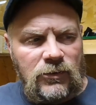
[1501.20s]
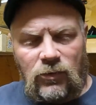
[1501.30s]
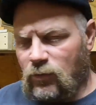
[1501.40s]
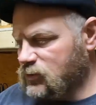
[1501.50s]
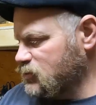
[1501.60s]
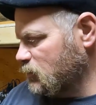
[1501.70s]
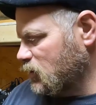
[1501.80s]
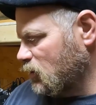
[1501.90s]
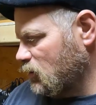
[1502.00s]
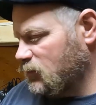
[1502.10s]

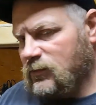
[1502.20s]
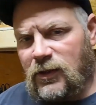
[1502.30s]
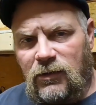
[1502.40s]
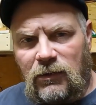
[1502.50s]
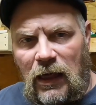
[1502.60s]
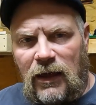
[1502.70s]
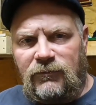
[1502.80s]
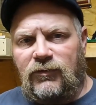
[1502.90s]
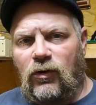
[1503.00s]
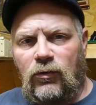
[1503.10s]
whatchamacallit, the
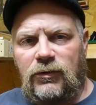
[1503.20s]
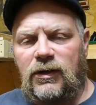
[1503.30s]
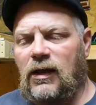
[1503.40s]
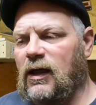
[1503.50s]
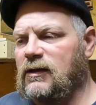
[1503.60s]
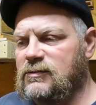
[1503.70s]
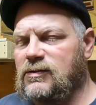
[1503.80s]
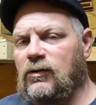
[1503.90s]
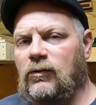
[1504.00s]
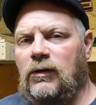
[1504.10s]
live going tonight.
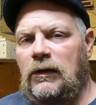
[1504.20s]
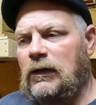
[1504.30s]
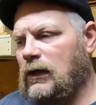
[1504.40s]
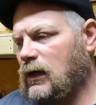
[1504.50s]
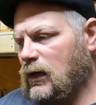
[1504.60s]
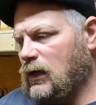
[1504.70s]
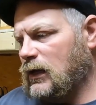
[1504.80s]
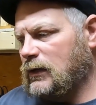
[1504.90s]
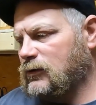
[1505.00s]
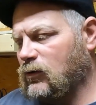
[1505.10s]
So
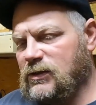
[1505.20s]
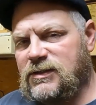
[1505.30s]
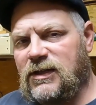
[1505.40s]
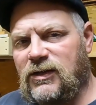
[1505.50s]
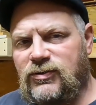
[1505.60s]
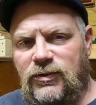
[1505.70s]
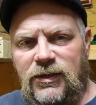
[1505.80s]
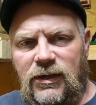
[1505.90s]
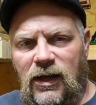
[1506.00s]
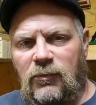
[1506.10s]
I know I scheduled
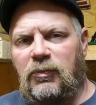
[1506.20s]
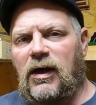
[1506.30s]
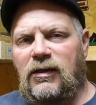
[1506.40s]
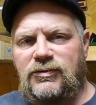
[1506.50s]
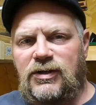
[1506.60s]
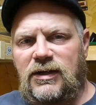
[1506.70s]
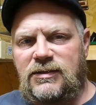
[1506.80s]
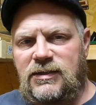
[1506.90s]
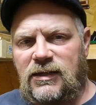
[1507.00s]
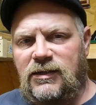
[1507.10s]
it. I
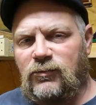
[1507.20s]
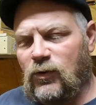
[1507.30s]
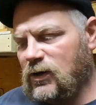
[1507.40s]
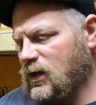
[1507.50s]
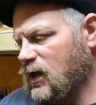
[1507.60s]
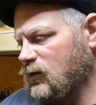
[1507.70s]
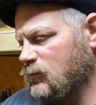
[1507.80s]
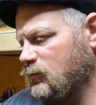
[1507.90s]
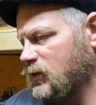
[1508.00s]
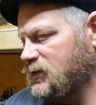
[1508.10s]
apologize that didn't work
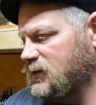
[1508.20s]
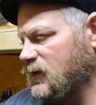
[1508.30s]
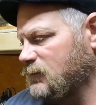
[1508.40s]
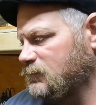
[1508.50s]
out, but